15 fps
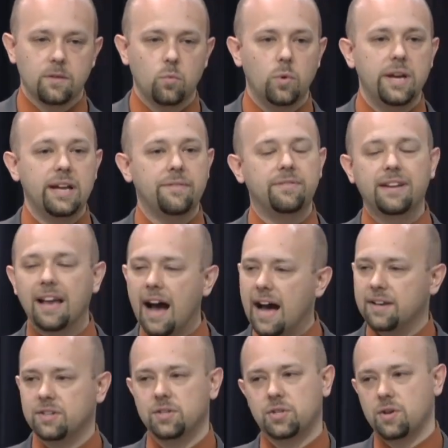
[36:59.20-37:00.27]
We have
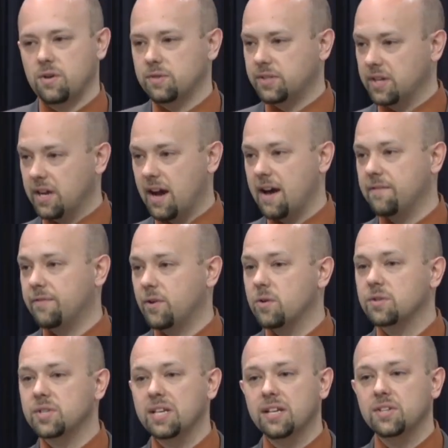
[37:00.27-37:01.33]
got to turn to God,
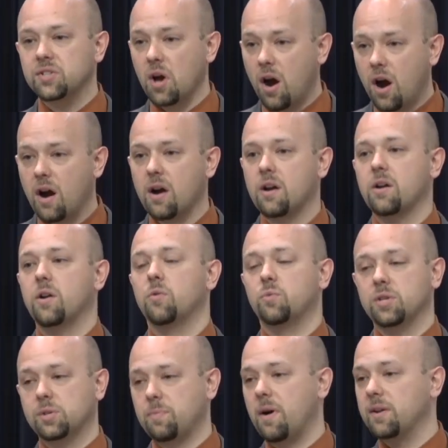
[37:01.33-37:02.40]
folks. It is our
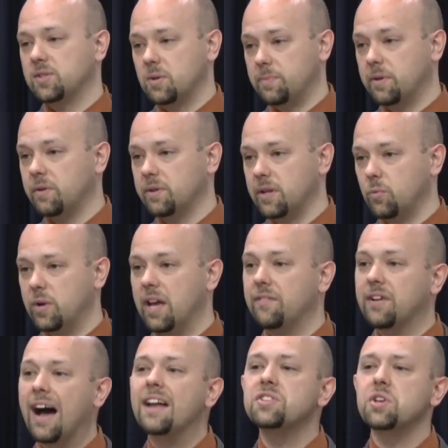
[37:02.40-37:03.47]
responsibility. We have
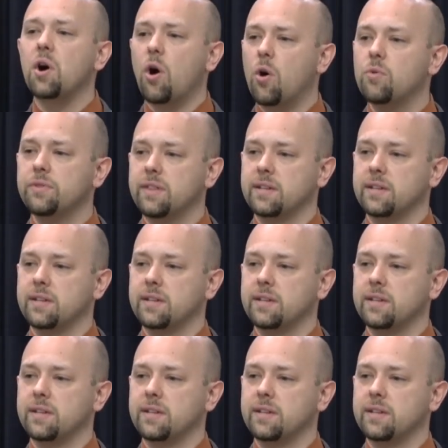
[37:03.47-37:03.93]
got to own